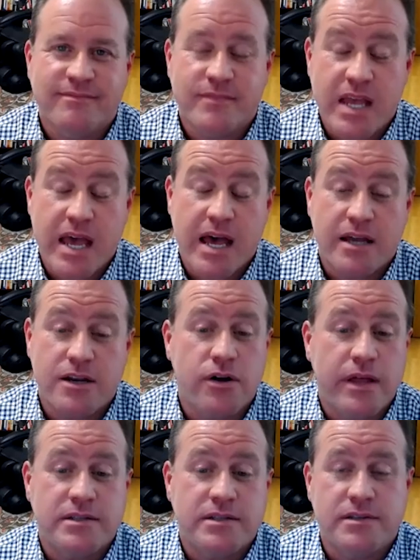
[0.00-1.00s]
Yeah, no,
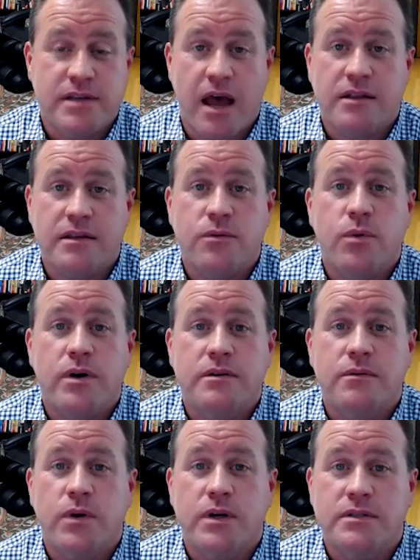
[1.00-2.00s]
that's exactly what
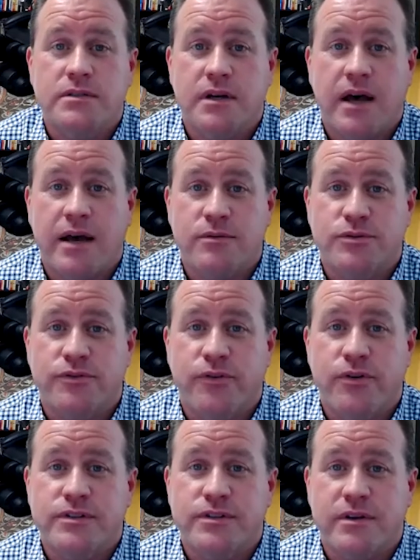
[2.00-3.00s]
I was
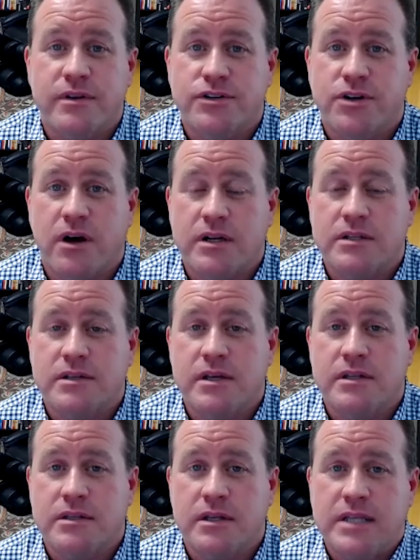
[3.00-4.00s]
referring to there, Sean.
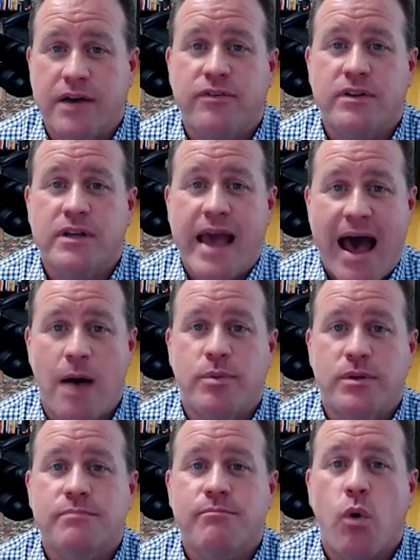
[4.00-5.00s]
It definitely
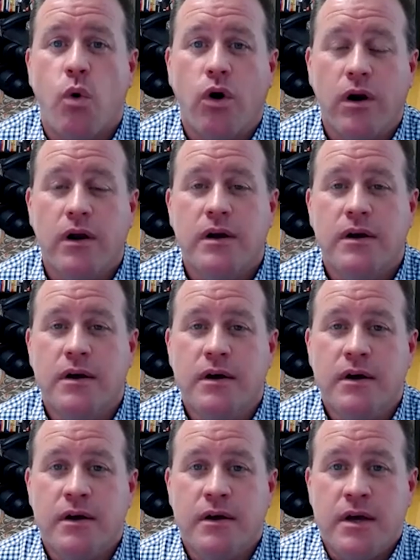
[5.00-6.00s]
happens more
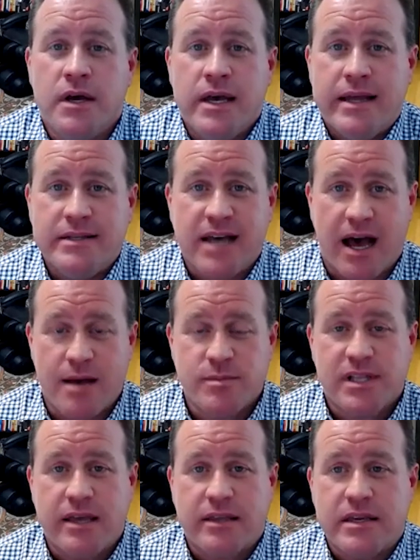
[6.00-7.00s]
in times
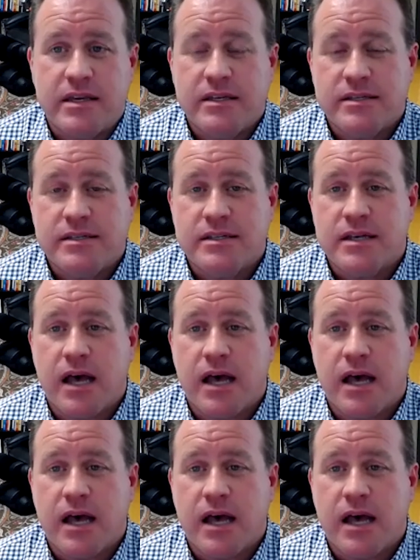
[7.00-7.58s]
like these.